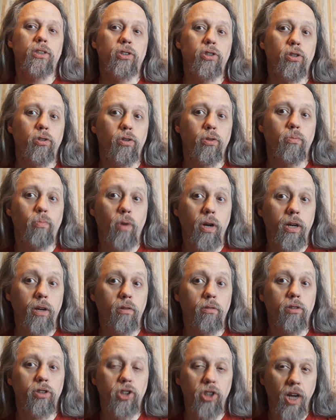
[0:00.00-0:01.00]
to the
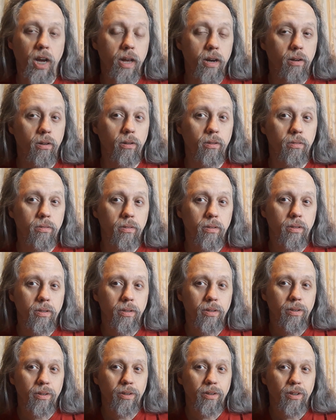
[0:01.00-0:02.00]
regular channel.
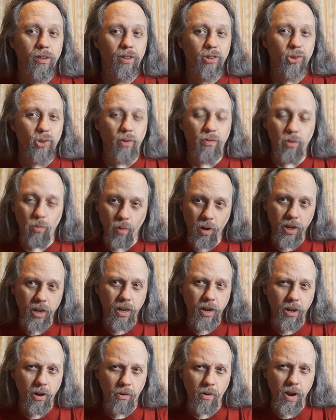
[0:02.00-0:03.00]
So if you want to
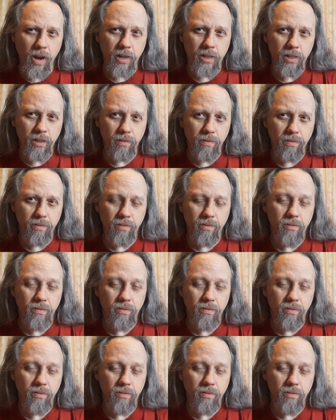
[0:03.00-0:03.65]
get interactive,